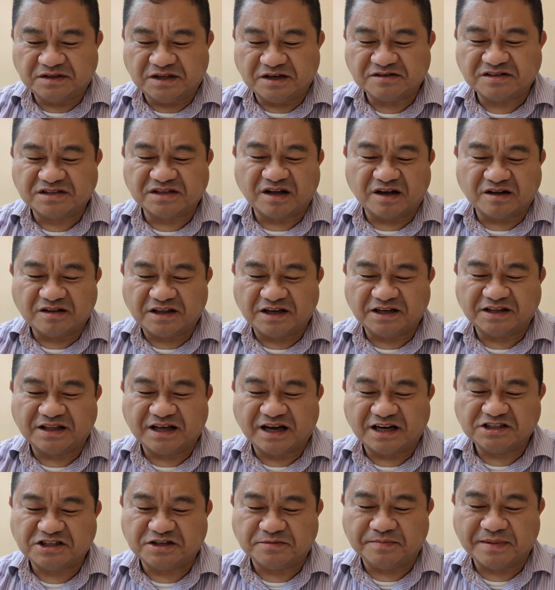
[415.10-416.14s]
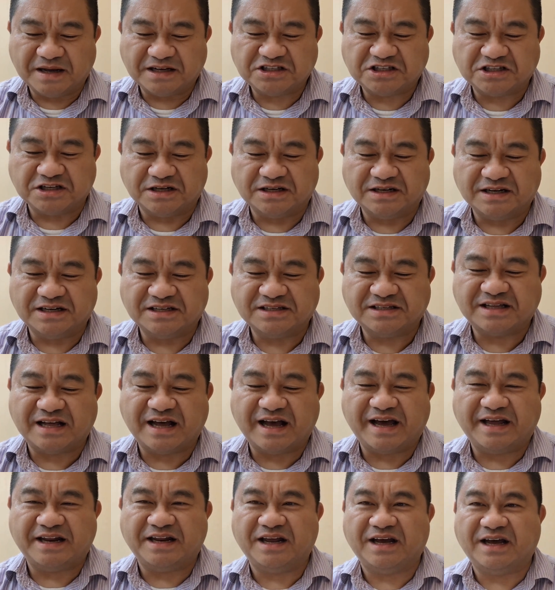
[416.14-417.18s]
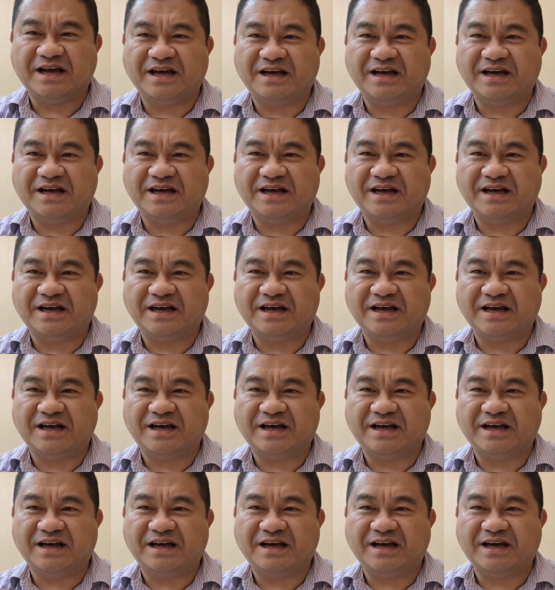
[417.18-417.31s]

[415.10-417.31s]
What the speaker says: There's another thing that I should mention is that